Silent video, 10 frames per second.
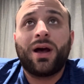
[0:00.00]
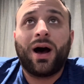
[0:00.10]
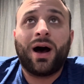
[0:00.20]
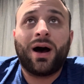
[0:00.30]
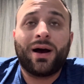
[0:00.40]

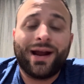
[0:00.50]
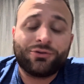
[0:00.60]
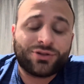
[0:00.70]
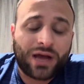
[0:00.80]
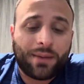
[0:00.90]
Uh,
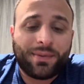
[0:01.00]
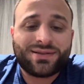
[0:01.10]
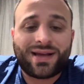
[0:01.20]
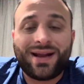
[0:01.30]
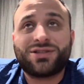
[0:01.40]
Andrew
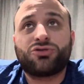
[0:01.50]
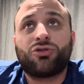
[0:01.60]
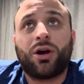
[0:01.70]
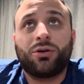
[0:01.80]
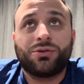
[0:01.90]
Thomas had
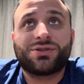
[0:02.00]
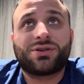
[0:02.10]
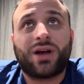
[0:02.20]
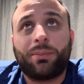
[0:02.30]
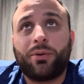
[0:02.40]
struggles,
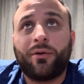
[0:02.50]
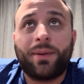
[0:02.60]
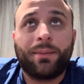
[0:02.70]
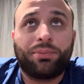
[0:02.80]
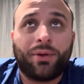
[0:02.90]
couple of
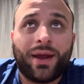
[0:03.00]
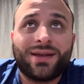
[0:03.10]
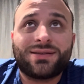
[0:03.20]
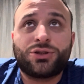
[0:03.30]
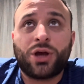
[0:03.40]
big
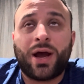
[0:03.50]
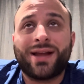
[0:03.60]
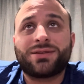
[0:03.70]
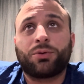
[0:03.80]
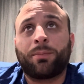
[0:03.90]
plays. The
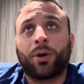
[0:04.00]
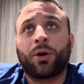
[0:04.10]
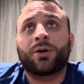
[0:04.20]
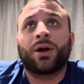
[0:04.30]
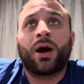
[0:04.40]
Giants were
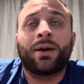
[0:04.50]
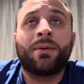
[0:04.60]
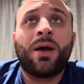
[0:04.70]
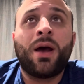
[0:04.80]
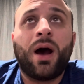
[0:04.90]
burned
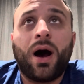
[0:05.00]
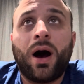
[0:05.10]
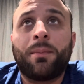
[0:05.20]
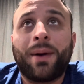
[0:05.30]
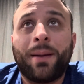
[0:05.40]
on
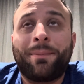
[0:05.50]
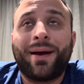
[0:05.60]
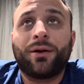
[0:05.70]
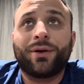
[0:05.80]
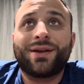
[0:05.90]
um, by
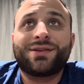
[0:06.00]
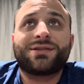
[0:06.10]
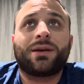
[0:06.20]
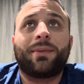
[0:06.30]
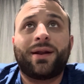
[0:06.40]

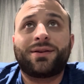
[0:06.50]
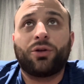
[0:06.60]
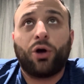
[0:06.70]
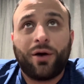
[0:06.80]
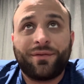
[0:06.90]
penalties committed to
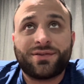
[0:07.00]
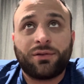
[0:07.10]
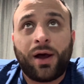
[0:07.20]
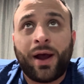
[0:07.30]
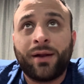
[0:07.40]
the offensive
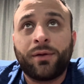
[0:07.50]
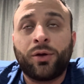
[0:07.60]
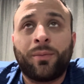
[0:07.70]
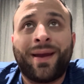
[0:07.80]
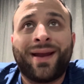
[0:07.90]
line,
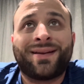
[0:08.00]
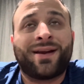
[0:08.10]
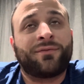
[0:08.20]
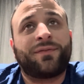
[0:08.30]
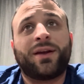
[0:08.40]
illegal man
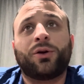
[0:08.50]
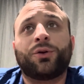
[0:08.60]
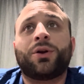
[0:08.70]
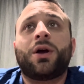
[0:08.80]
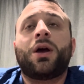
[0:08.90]

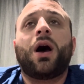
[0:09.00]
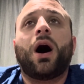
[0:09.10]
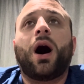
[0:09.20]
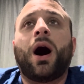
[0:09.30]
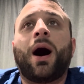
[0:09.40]
downfield.
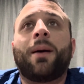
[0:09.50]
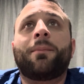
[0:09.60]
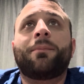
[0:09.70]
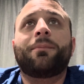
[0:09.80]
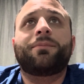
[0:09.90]

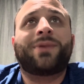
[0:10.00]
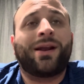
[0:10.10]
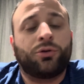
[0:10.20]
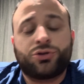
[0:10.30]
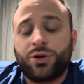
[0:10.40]
Um,
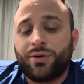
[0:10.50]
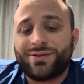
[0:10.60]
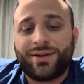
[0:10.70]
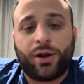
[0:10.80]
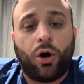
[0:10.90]
Daniel
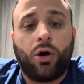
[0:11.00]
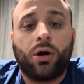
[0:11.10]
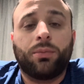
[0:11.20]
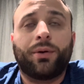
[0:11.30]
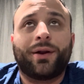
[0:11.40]
Jones had a
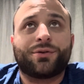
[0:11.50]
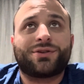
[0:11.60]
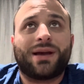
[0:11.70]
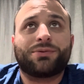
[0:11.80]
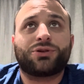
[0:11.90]
horrible
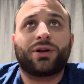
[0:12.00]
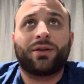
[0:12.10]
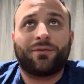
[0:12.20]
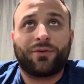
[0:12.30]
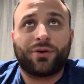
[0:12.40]
interception
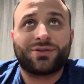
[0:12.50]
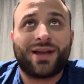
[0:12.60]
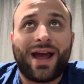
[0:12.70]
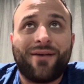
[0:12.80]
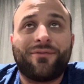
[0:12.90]
in the first
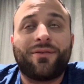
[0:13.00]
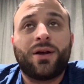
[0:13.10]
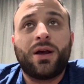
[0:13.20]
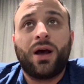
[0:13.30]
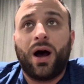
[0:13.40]
half.
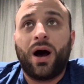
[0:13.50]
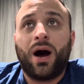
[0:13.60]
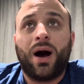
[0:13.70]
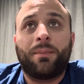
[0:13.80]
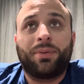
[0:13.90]

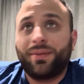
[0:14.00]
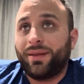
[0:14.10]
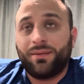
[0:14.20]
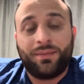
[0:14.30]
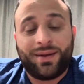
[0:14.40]
Um, but,
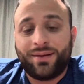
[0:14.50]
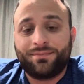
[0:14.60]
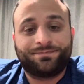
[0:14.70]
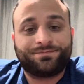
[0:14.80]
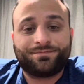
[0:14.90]
the, I
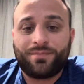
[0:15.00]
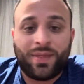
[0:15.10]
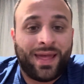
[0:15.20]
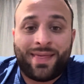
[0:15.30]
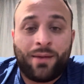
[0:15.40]
mean,
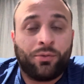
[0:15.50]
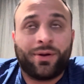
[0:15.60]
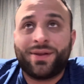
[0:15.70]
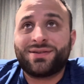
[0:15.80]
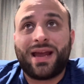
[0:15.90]
they, they were
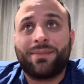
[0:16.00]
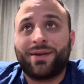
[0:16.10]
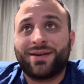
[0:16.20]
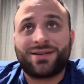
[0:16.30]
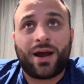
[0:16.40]
in this game
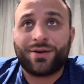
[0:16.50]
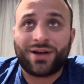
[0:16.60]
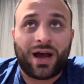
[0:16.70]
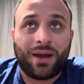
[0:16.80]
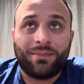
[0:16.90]
the entire
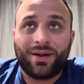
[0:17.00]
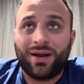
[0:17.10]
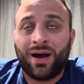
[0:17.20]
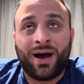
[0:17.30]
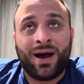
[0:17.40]
time.
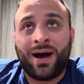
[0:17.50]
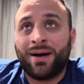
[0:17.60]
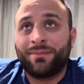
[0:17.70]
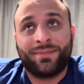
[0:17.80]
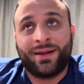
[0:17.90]

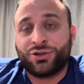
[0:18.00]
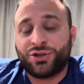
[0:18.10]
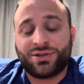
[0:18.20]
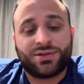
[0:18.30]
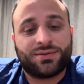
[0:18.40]
Uh, they
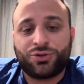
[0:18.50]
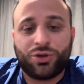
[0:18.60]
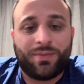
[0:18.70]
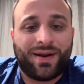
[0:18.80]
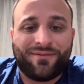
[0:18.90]
just
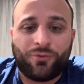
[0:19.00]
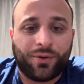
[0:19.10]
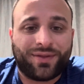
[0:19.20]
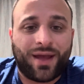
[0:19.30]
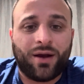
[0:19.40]
too many
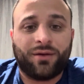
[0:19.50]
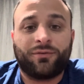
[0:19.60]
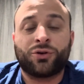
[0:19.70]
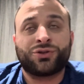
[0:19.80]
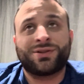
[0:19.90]
fourth down
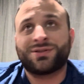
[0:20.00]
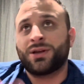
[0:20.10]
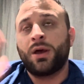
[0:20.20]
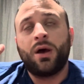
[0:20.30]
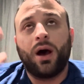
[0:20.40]
conversions,
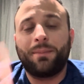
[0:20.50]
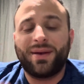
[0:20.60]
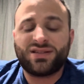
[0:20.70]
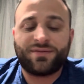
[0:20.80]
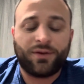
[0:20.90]
a
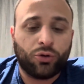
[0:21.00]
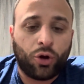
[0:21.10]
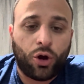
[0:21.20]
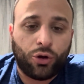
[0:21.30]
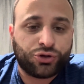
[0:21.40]
missed field
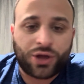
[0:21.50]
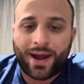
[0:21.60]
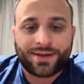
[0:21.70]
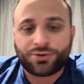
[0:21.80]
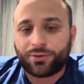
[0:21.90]
goal.
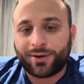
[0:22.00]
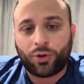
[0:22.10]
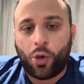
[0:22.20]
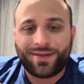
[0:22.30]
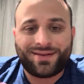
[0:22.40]
Giants are like
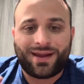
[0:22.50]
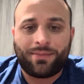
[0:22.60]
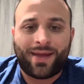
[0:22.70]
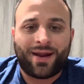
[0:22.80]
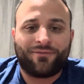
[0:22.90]
the only
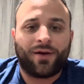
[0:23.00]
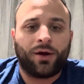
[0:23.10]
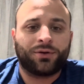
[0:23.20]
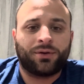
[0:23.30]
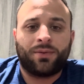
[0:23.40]
team in the
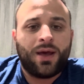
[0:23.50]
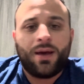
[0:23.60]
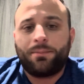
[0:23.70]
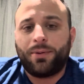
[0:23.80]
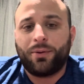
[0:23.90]
NFL to
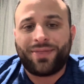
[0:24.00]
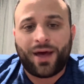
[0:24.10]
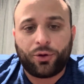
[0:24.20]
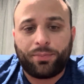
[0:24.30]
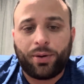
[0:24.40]
be
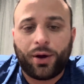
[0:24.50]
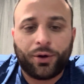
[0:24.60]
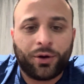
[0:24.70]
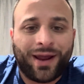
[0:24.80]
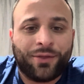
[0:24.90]
without their
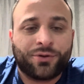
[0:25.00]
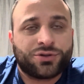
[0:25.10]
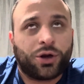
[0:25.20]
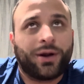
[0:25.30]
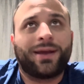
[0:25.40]
punter and their
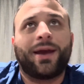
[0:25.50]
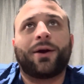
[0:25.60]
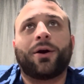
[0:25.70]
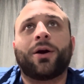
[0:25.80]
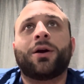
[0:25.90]
starting
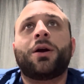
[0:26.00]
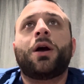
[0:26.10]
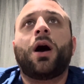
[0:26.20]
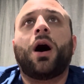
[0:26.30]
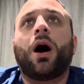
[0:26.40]
kicker.
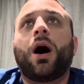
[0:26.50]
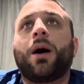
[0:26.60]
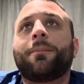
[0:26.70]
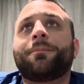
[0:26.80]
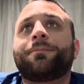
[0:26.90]

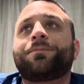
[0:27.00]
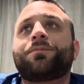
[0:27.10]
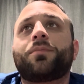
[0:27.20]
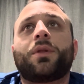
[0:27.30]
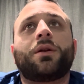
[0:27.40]
Um,
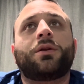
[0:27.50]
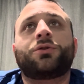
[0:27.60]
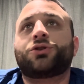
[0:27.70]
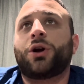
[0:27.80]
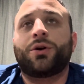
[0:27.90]

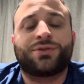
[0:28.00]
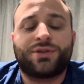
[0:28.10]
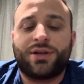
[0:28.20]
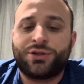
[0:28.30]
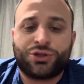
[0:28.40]

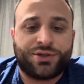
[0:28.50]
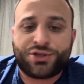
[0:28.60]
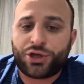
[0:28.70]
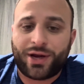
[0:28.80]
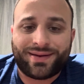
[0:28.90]
Jones is
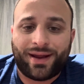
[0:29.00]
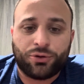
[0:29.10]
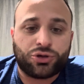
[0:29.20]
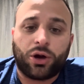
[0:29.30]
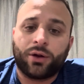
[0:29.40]
just check
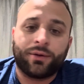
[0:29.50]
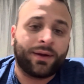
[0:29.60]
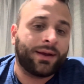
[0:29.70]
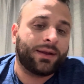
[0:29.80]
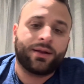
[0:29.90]
down
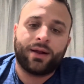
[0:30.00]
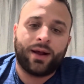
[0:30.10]
Charlie.